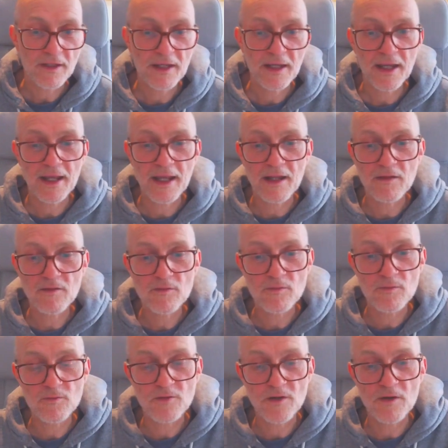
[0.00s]
and
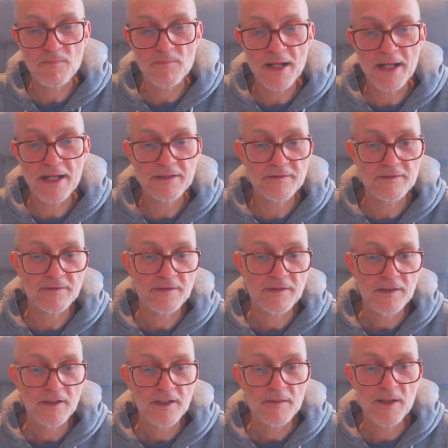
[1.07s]
found bad
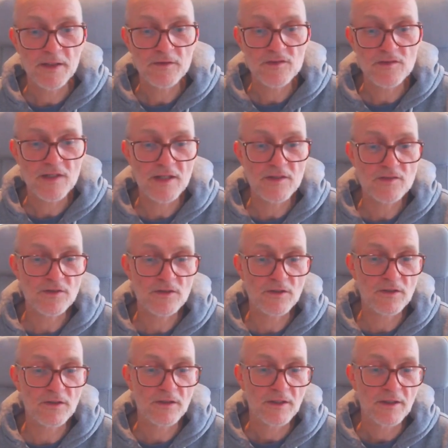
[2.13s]
about the
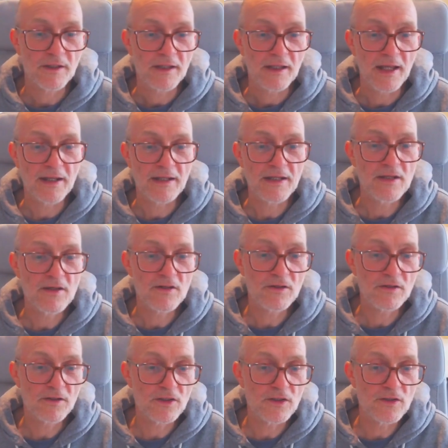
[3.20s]
sensor, and
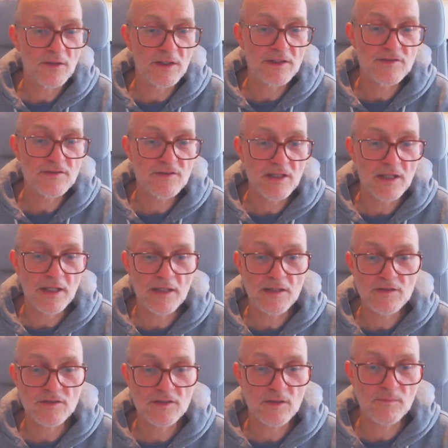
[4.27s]
here you can see
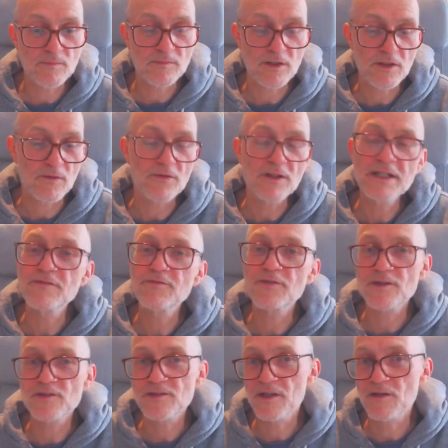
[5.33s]
some, read it for
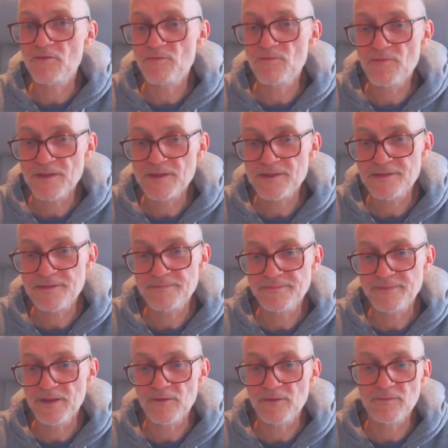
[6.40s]
yourself once,
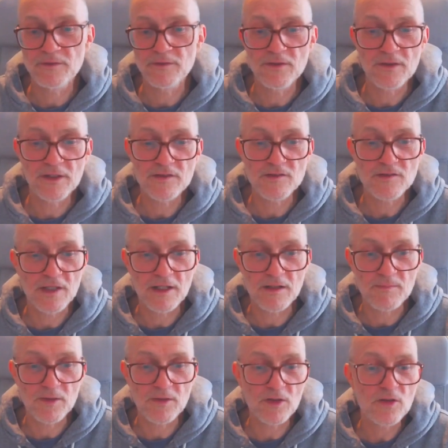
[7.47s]
you can see it.
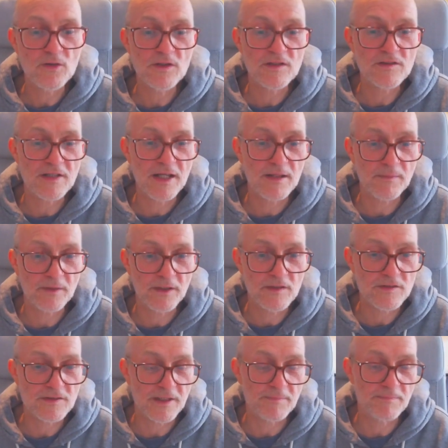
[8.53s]
But a good example
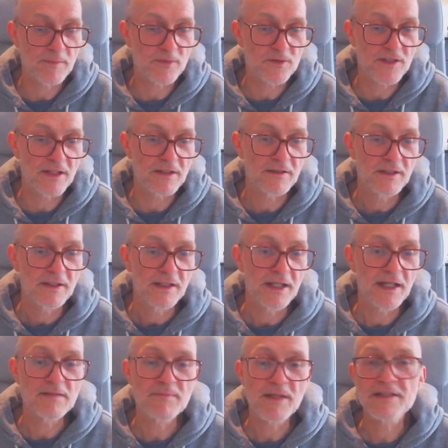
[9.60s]
is that people said
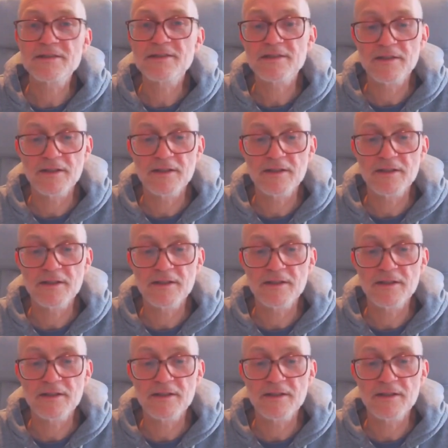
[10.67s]
it makes